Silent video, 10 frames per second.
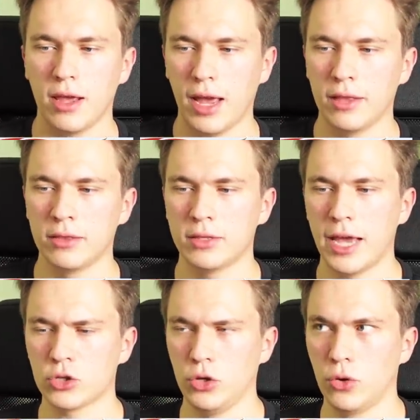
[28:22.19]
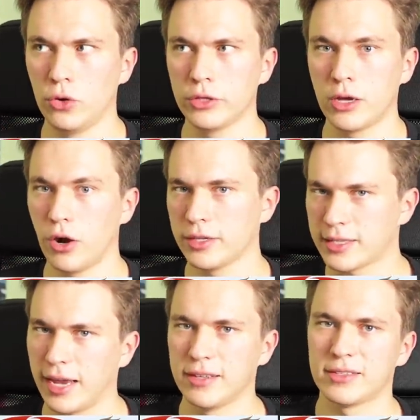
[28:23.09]
and actually all the card
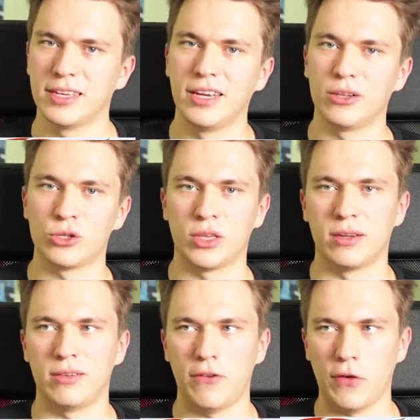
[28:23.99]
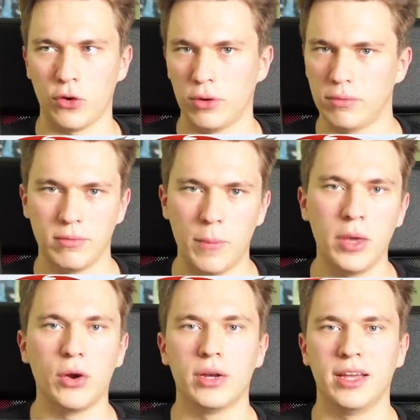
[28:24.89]
scans in English that have ever
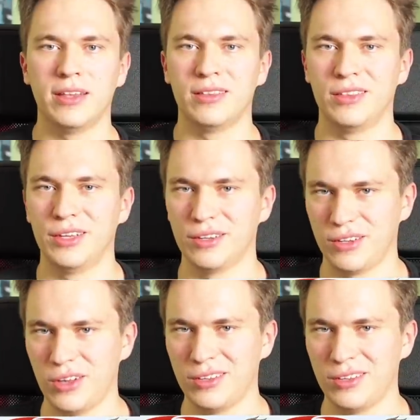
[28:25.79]
appeared in the